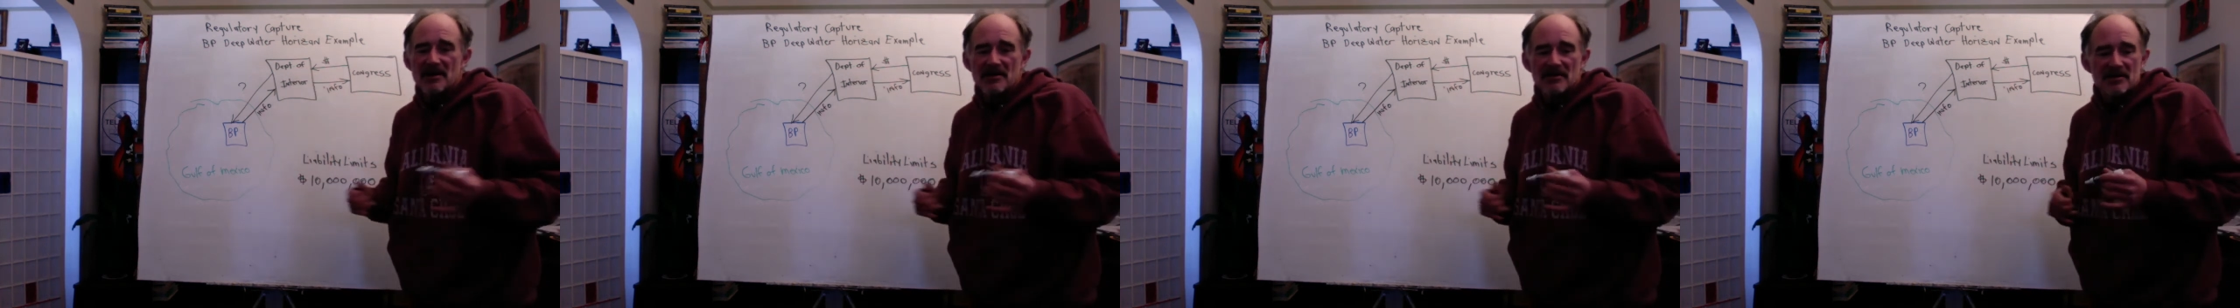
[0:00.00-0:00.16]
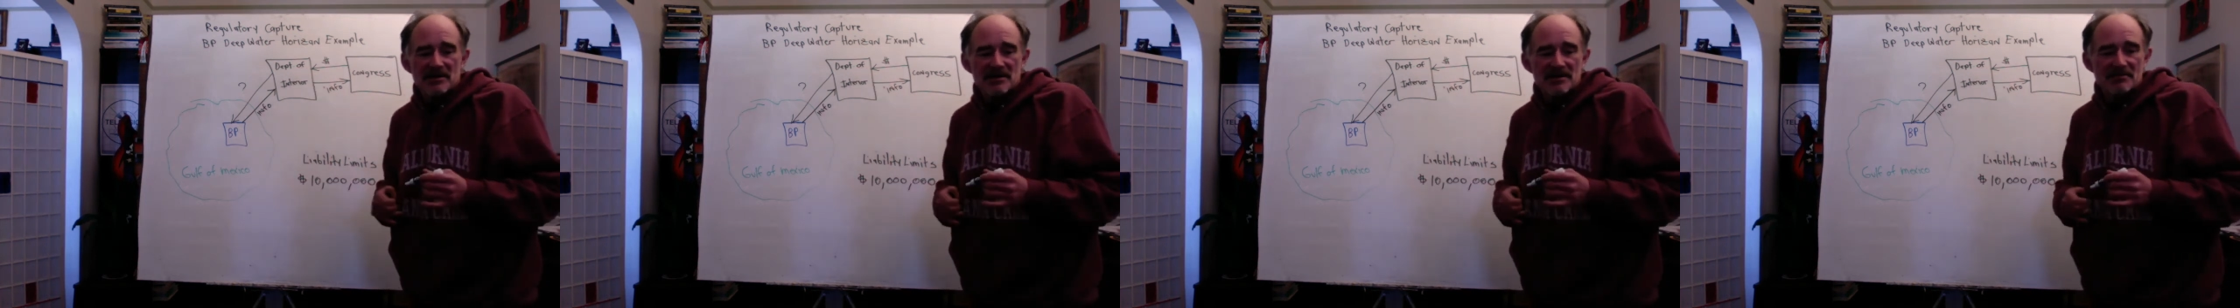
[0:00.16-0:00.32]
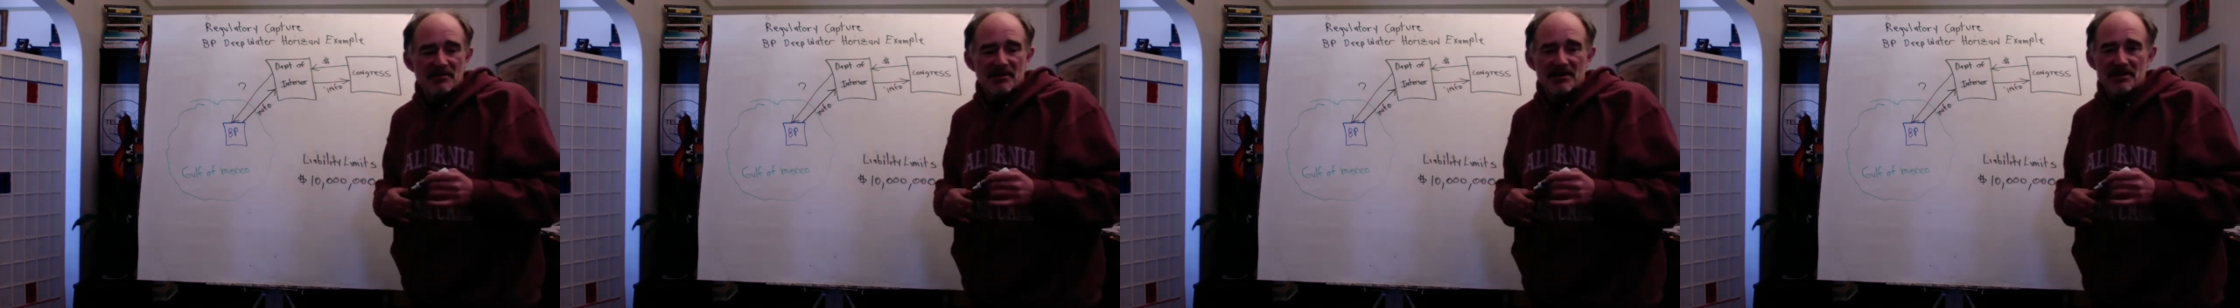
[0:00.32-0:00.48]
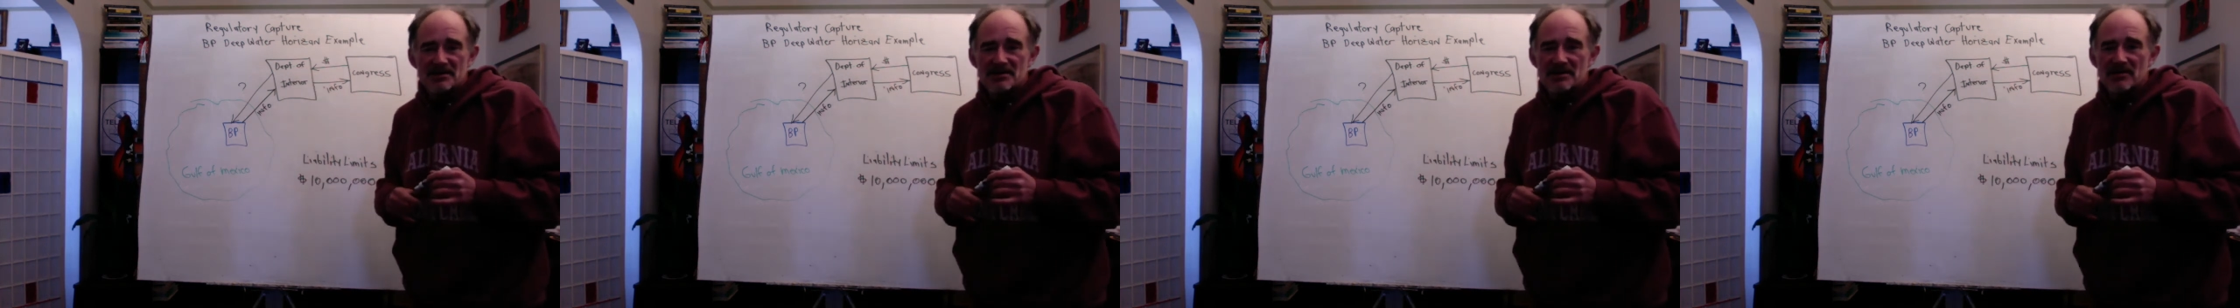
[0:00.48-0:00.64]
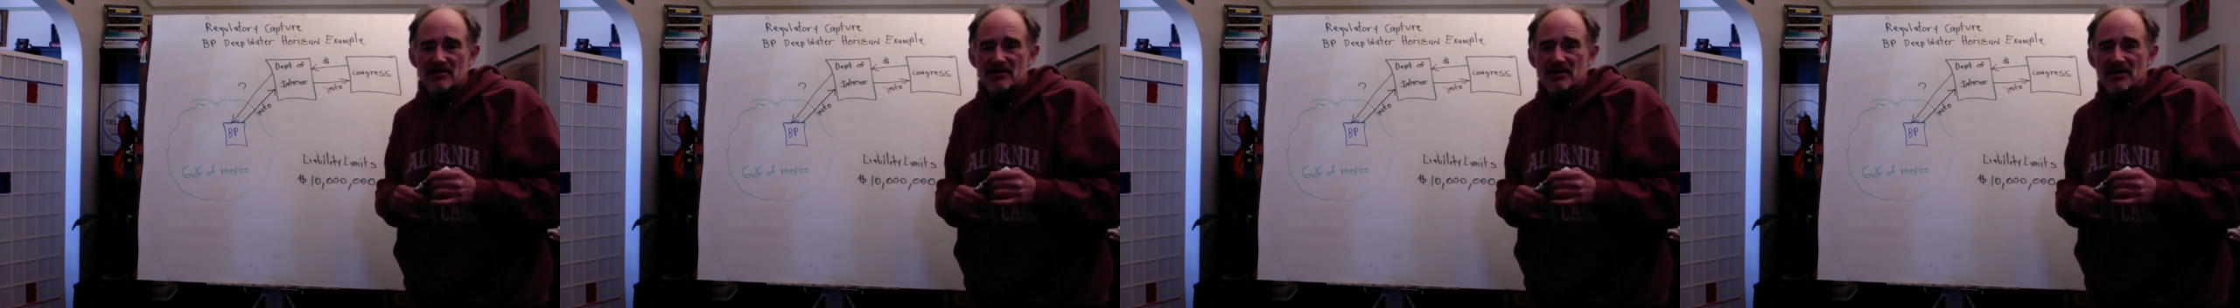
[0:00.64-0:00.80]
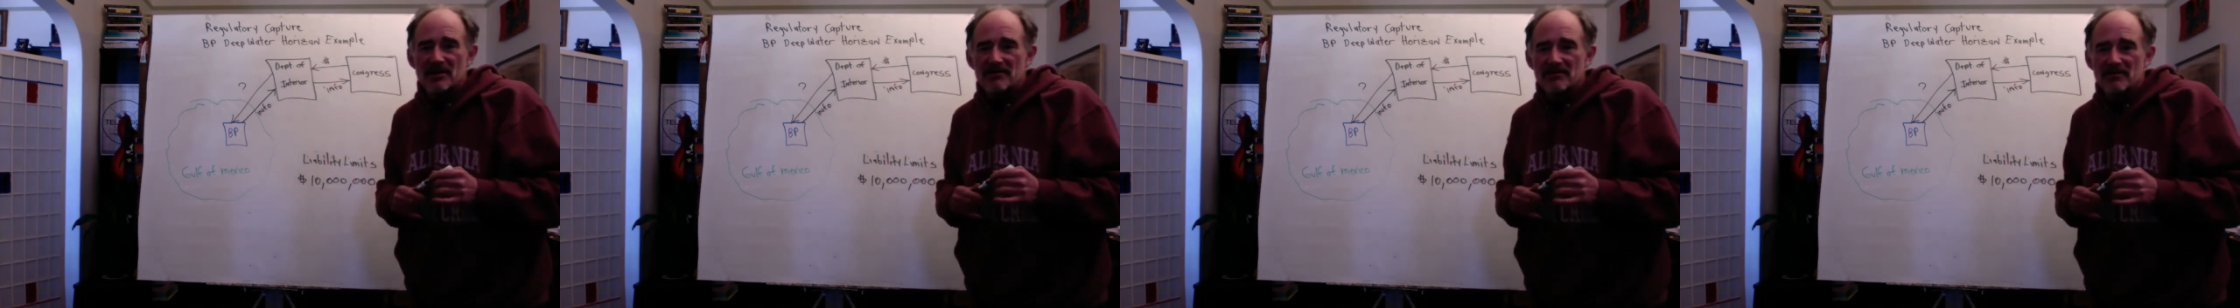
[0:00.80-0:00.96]
explains how
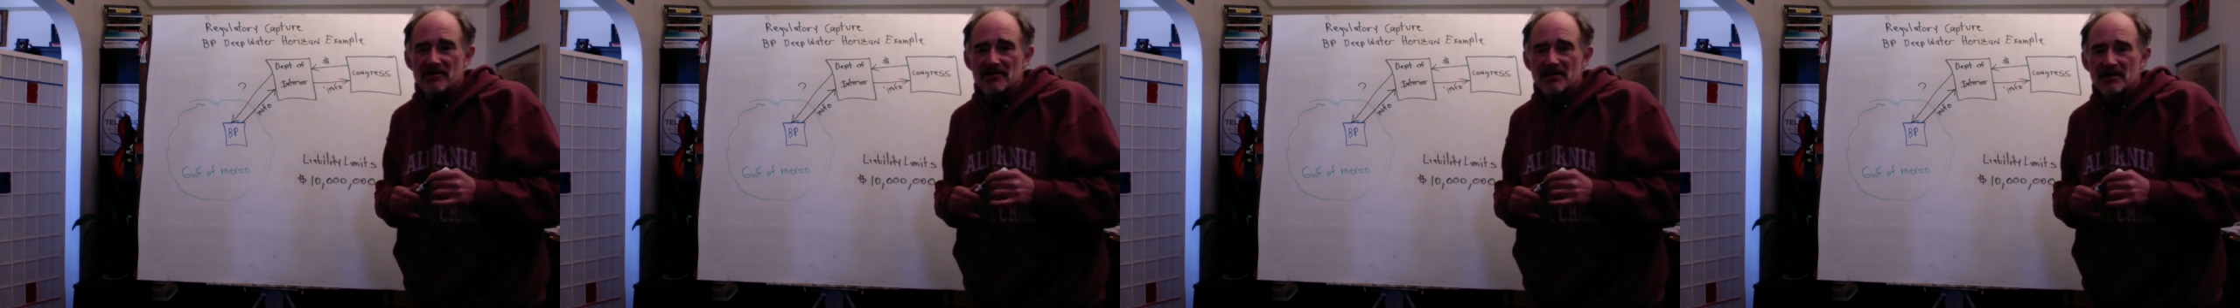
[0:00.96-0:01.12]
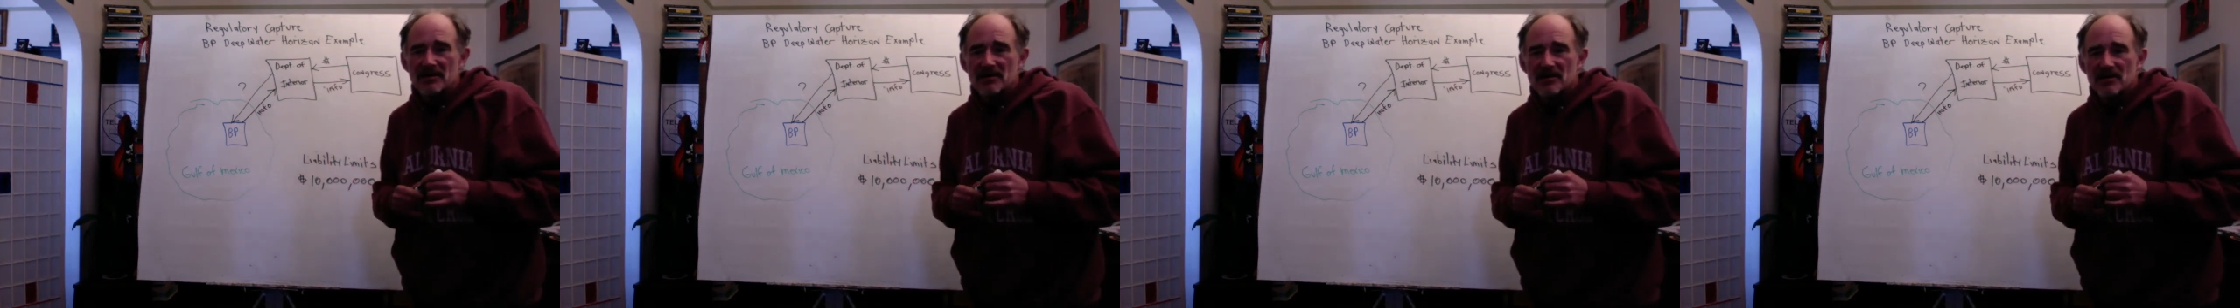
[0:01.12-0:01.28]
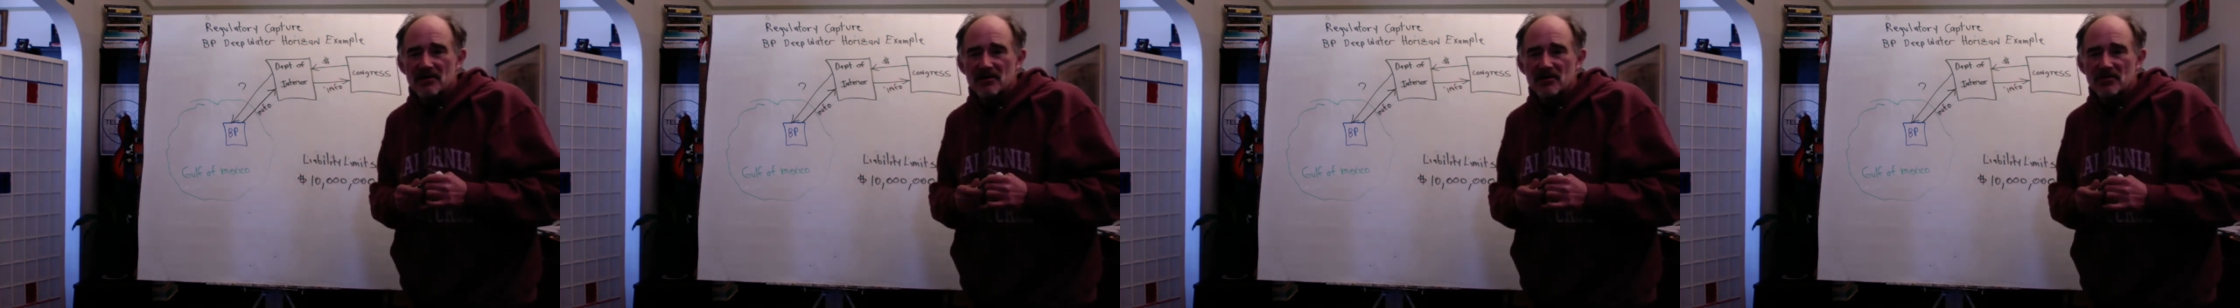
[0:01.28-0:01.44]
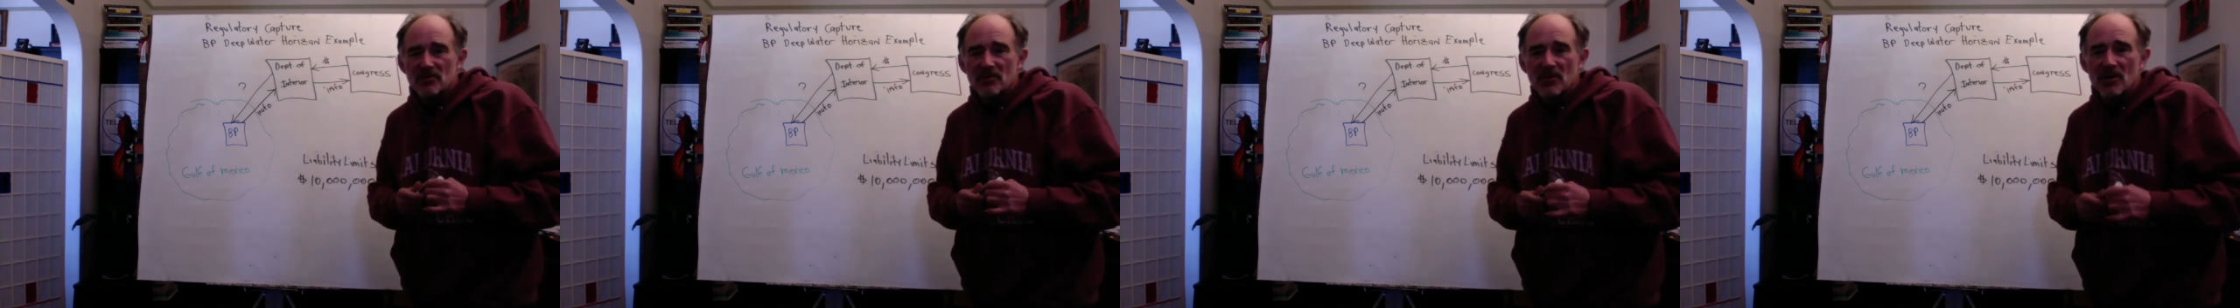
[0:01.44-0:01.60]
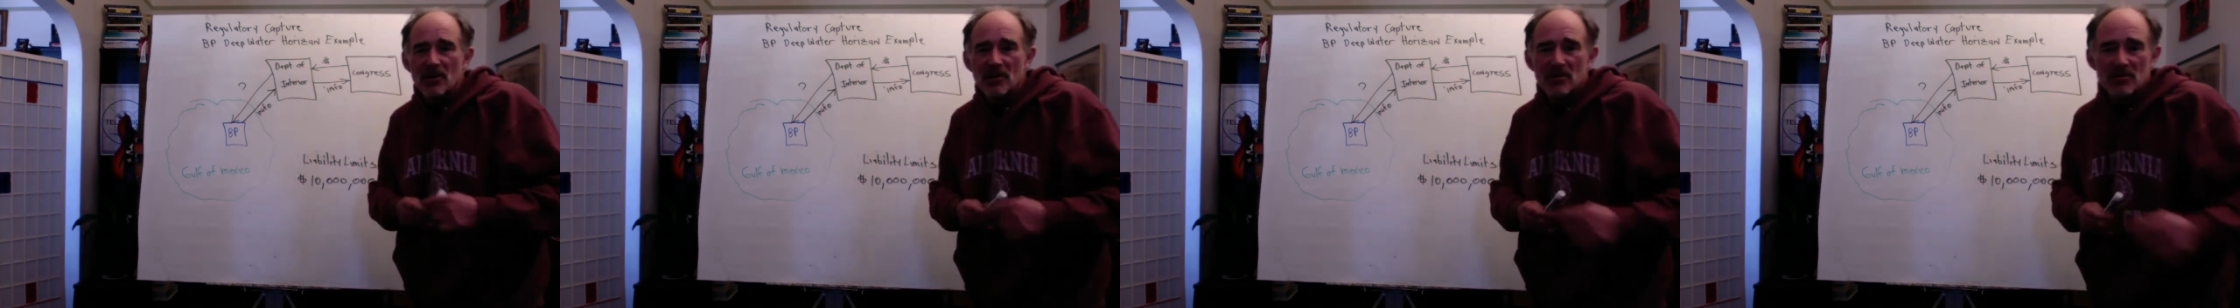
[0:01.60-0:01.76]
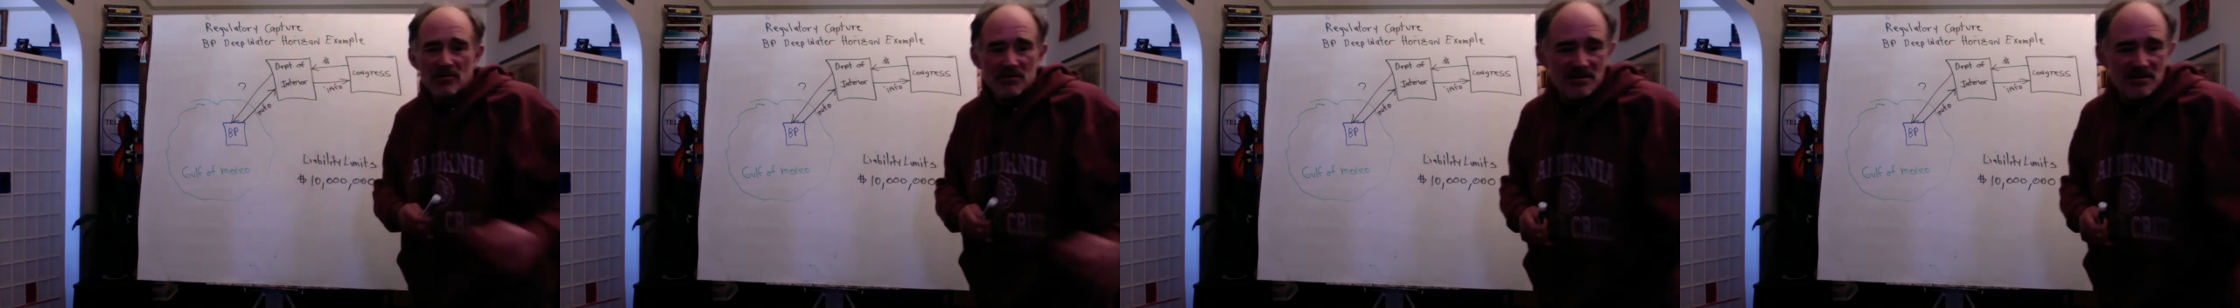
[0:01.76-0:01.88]
government can grow,